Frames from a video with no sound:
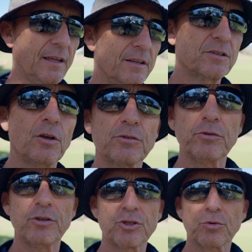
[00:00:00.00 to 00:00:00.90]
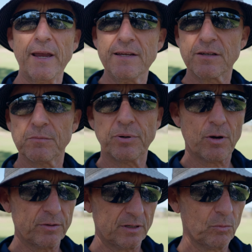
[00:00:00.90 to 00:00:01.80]
there's also the trade
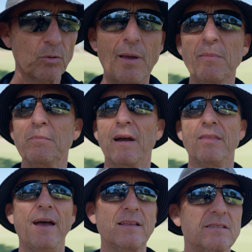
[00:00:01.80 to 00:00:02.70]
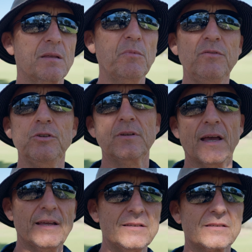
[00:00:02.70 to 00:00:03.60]
component. What do I mean by that? Some of you
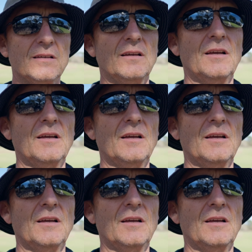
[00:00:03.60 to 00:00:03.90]
guys